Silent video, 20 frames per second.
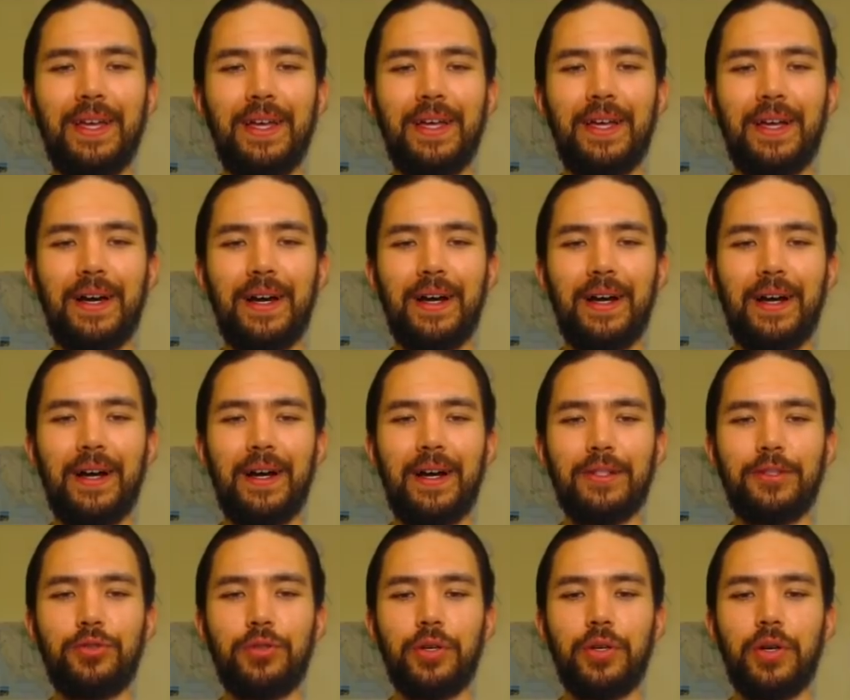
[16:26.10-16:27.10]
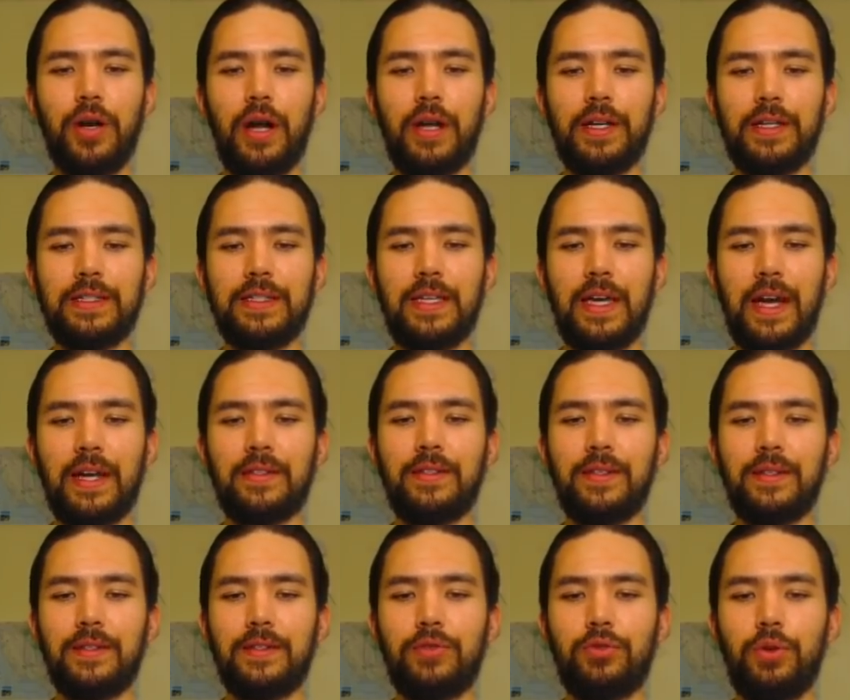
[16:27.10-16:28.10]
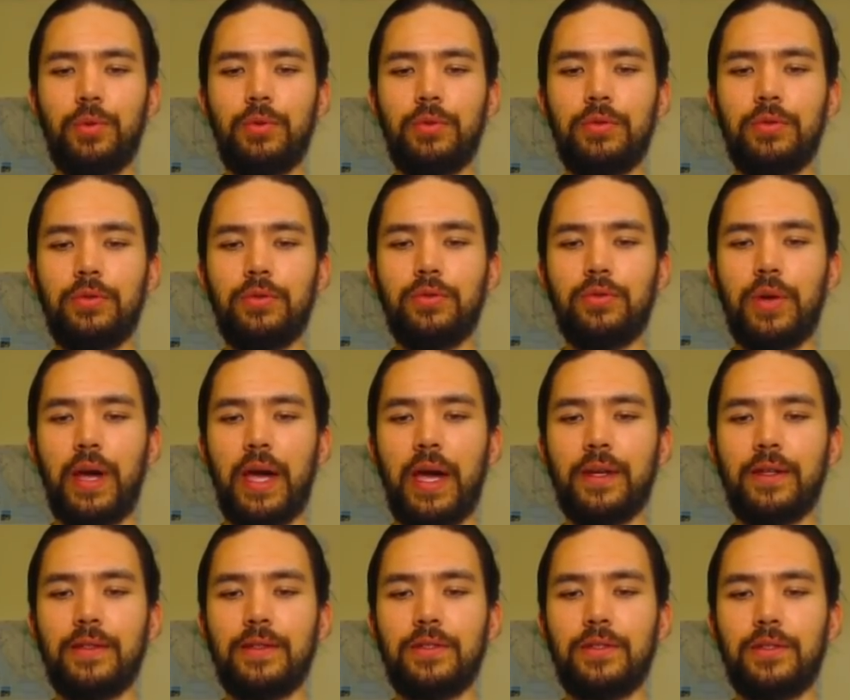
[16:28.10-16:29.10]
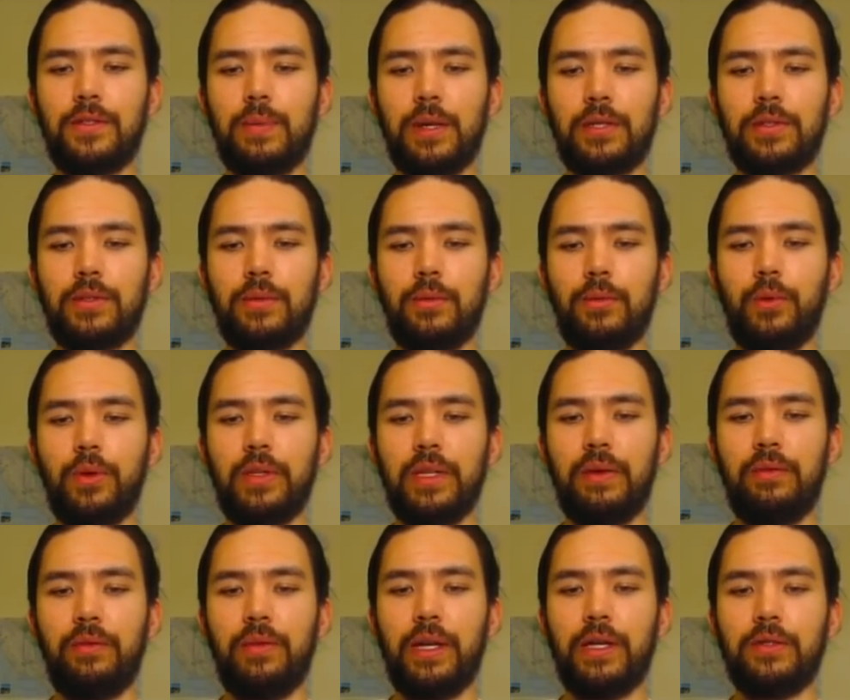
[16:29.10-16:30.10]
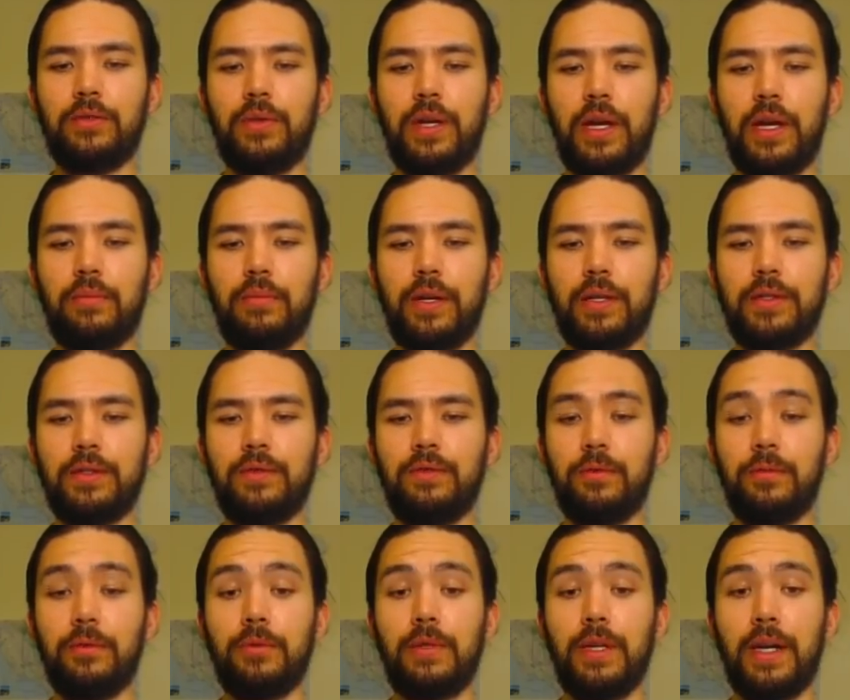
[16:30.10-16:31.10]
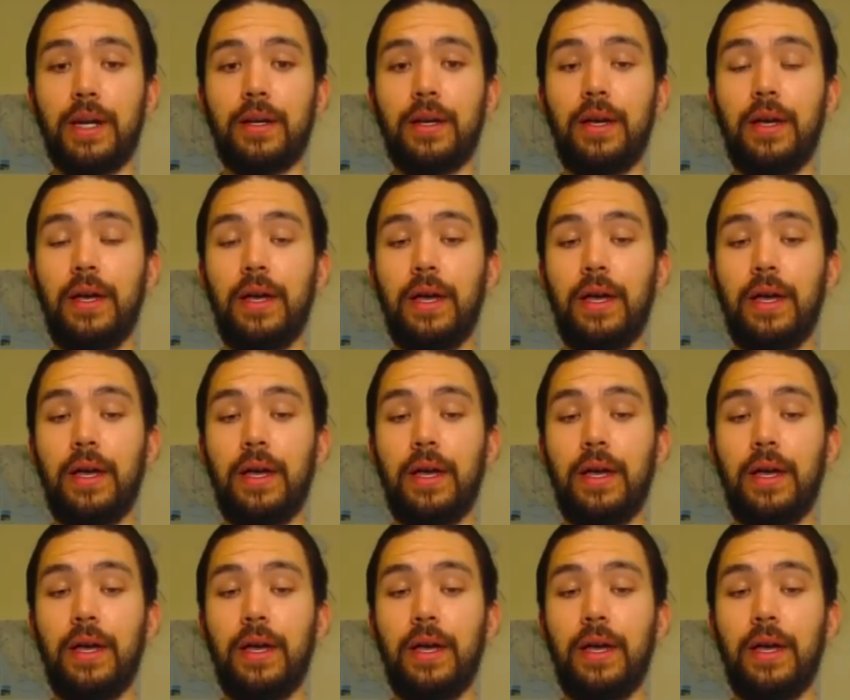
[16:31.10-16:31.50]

Dragonic Tactics, tribute 2 dragons, special summon 1 level 8 dragon monster from your deck.